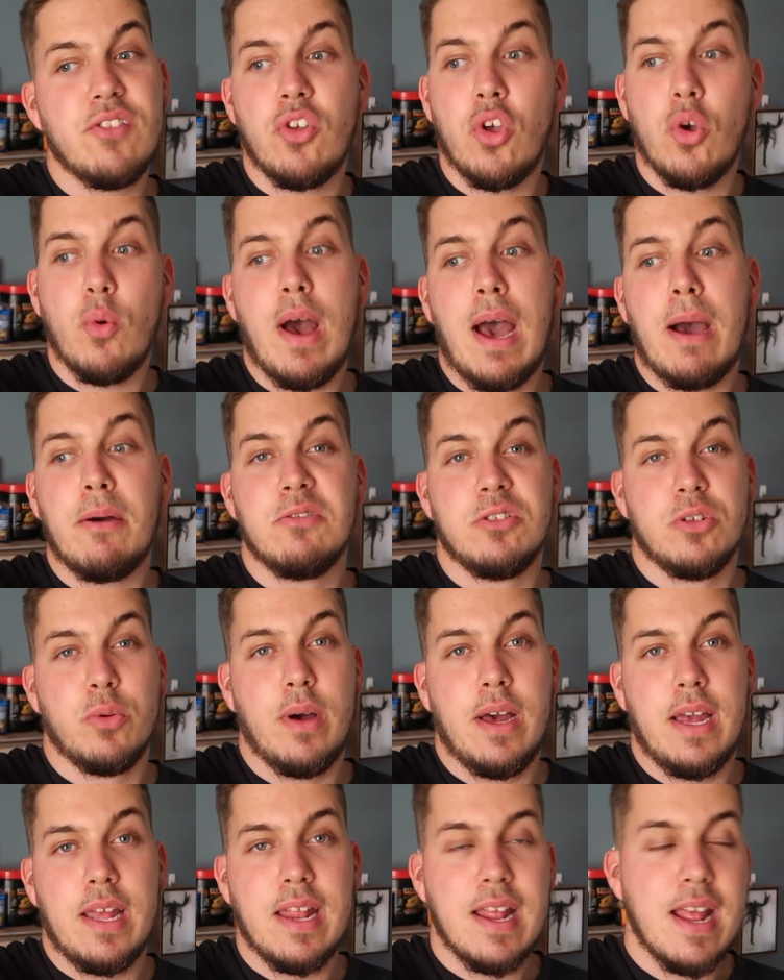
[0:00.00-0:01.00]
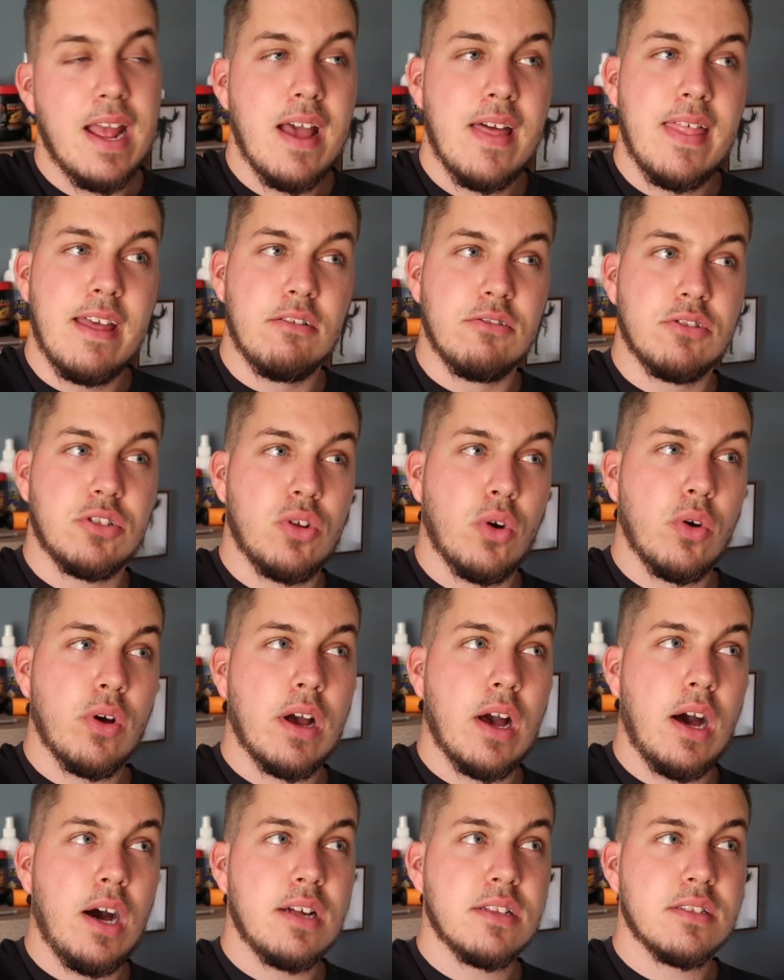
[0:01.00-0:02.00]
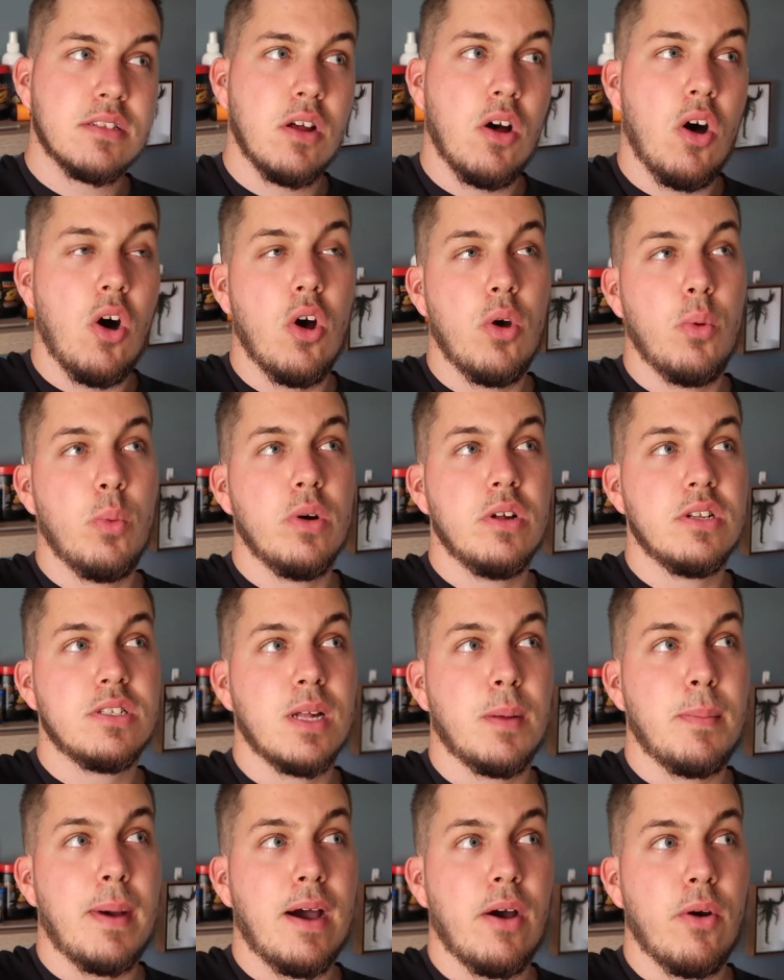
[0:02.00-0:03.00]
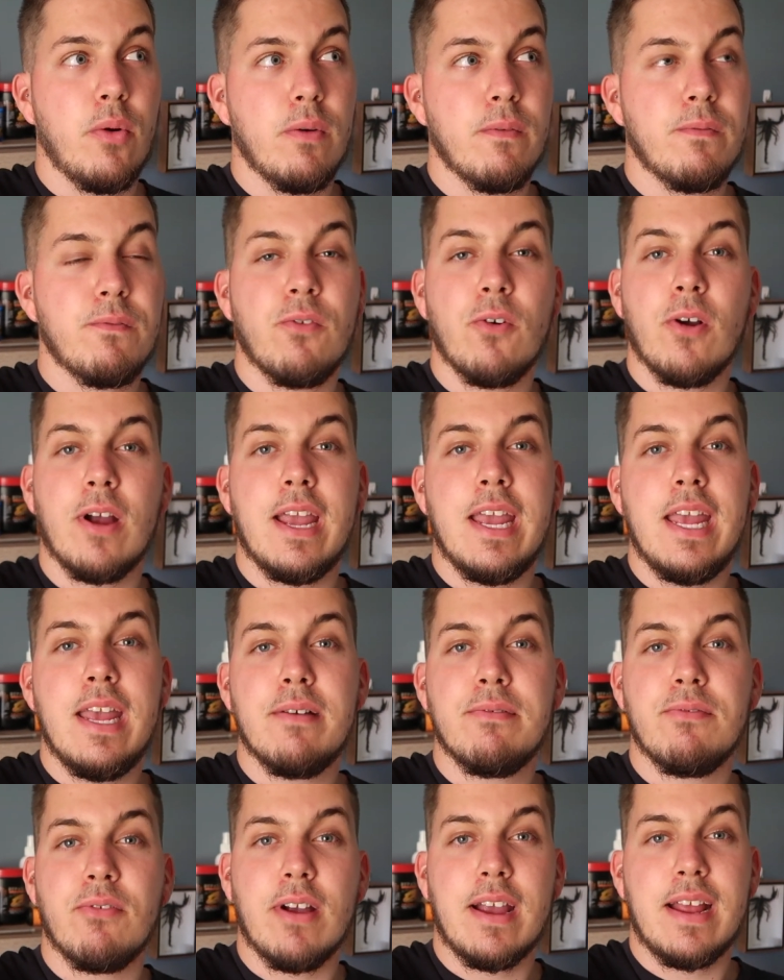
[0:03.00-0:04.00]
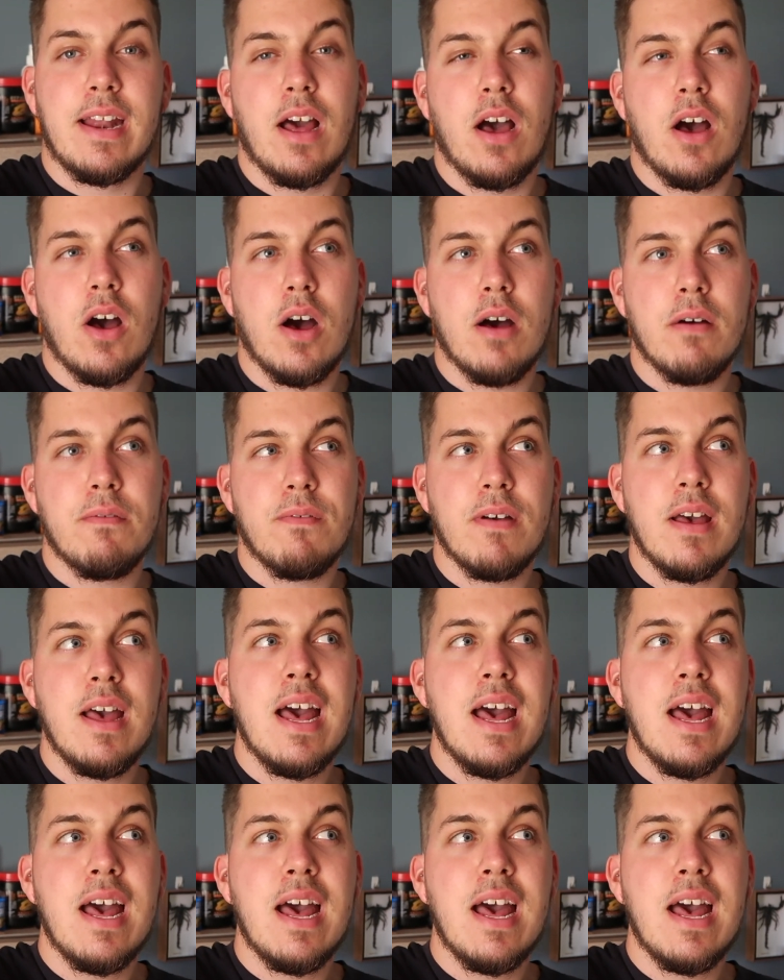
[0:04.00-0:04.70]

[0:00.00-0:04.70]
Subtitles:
2 hours away. Whereas Doncaster I was about 3.5,